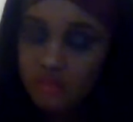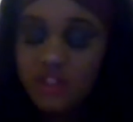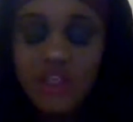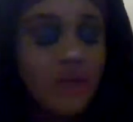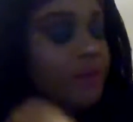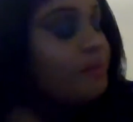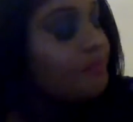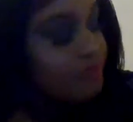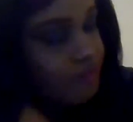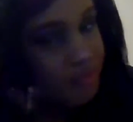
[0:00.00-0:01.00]

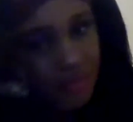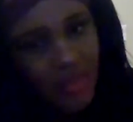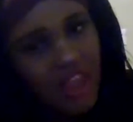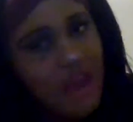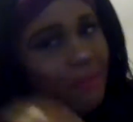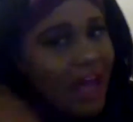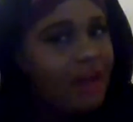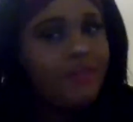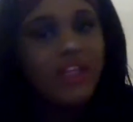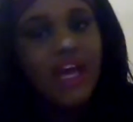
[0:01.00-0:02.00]
So, but I
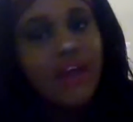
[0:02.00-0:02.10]
don't really